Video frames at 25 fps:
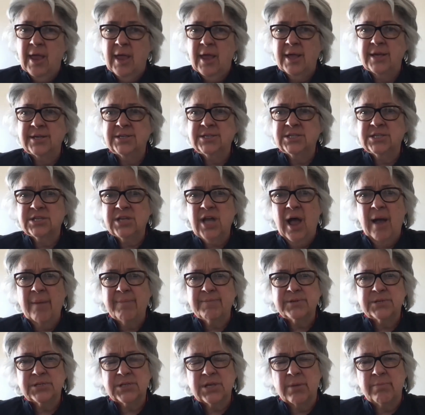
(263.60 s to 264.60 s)
he
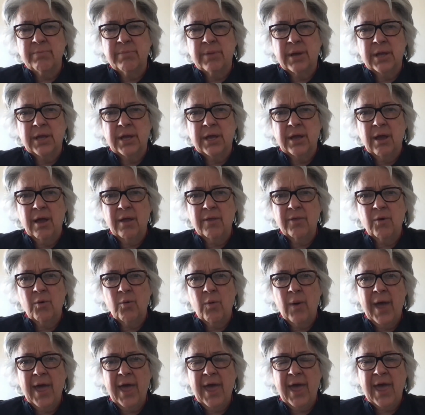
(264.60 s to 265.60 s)
stopped somebody on the
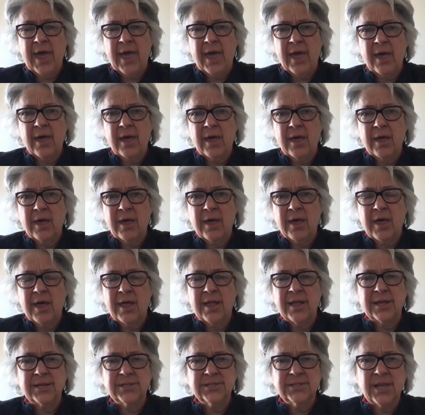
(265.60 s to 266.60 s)
way and
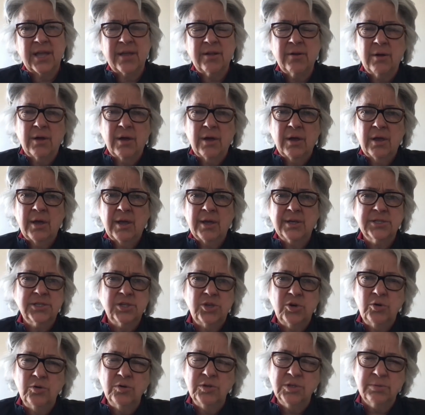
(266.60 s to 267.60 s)
he said,
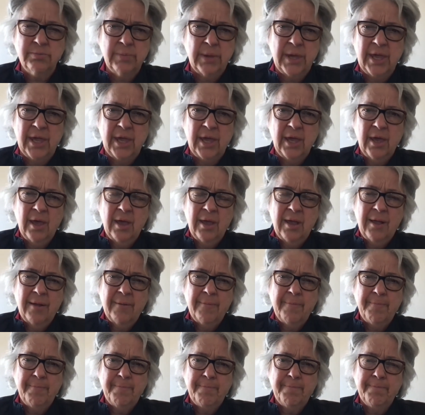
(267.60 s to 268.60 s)
Excuse me,
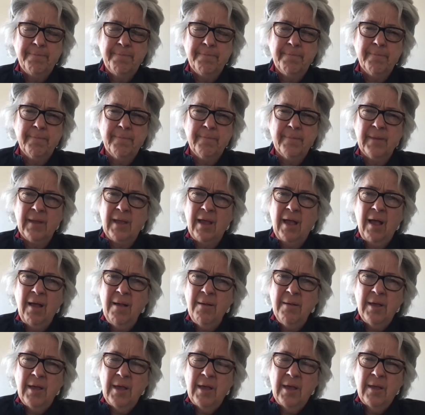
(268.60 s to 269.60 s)
uh,
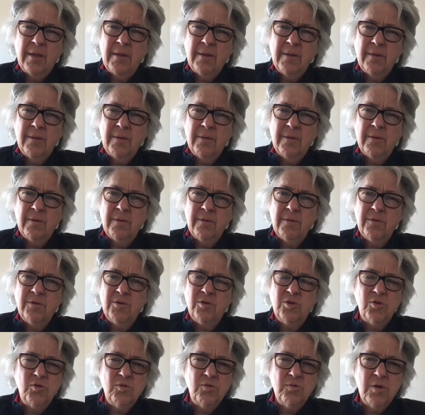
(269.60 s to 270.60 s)

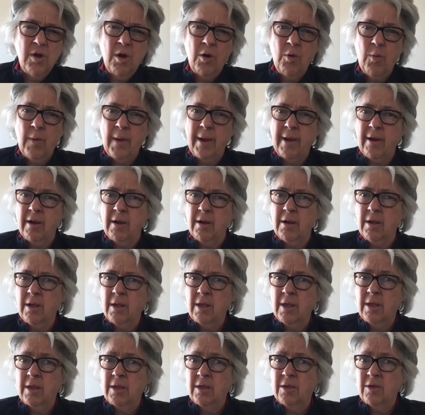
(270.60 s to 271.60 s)
do you know where
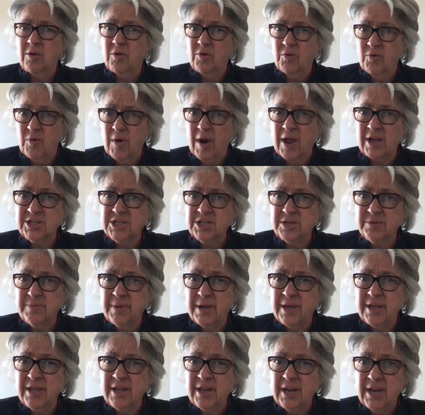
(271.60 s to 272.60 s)

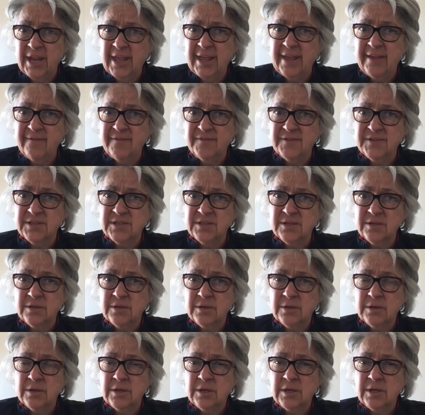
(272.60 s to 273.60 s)
Urashima lives?
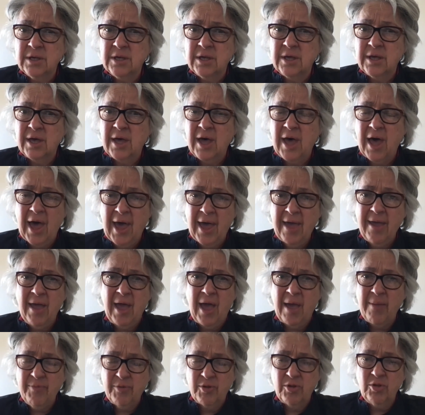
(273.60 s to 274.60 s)
I,
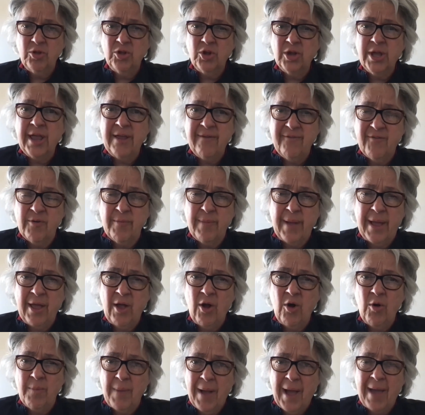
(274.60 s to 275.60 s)
I'm looking for my
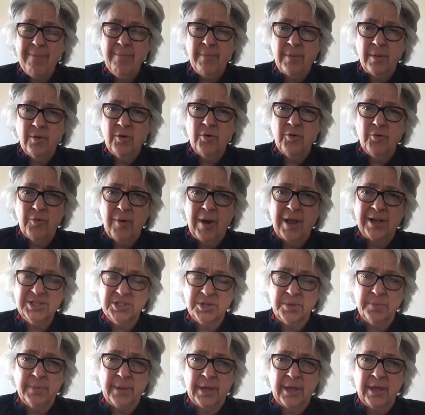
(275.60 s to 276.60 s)
home. I'm
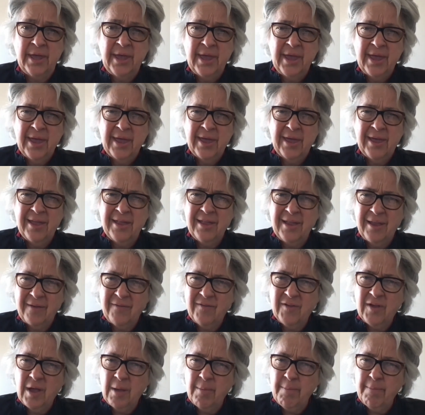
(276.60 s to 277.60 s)
Urashima and
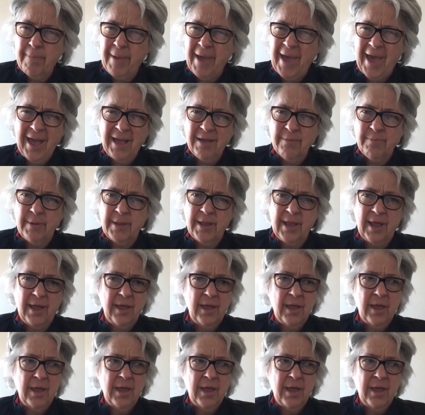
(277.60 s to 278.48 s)
I've come back, but I,